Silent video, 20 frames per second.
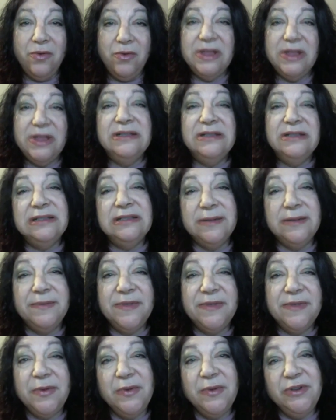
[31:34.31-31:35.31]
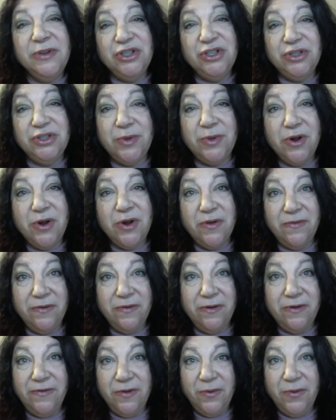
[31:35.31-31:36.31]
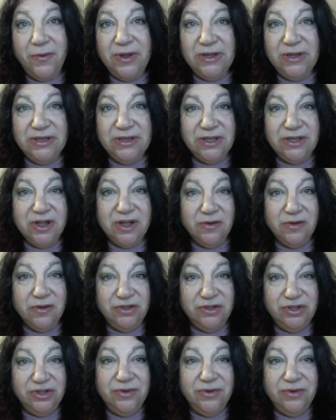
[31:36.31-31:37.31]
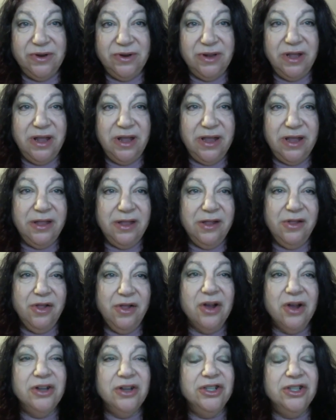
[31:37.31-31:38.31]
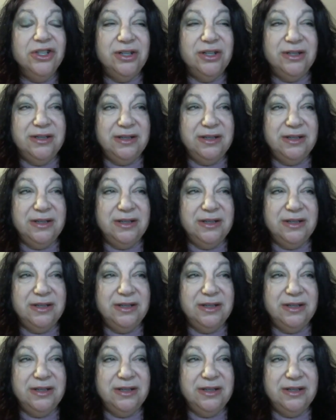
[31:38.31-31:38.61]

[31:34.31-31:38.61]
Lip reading: This is something we just went over a few weeks ago too, in the larger